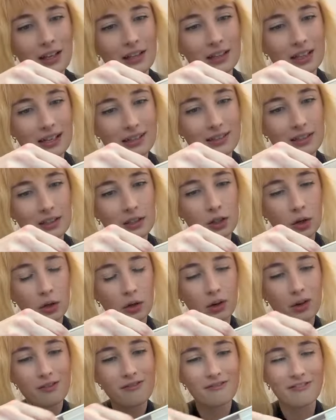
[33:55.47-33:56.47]
that's a
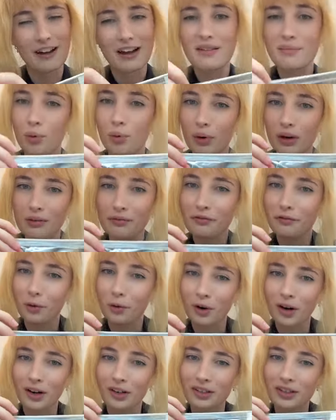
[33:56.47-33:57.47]
total of
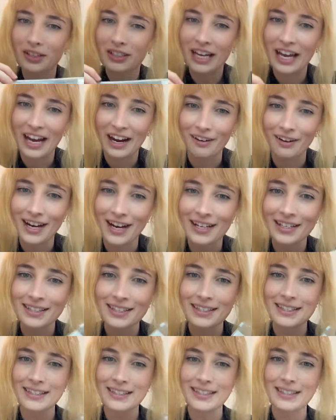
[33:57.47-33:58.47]
5.4
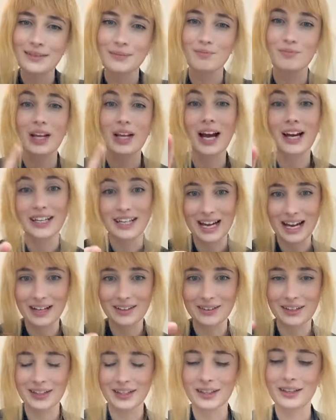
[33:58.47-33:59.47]
carats. Yeah,
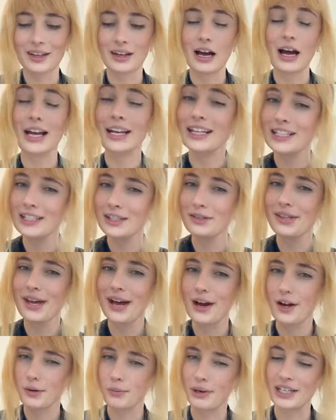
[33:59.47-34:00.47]
the I can do
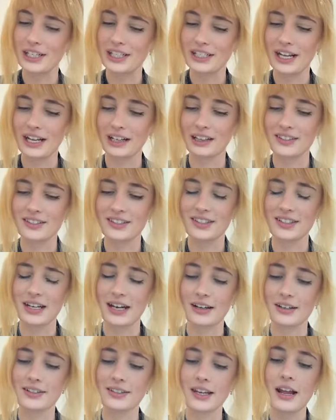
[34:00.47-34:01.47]
that on branded necklace
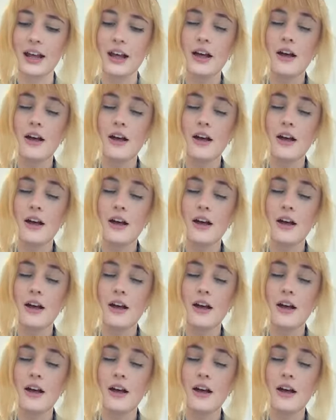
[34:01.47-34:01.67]
next.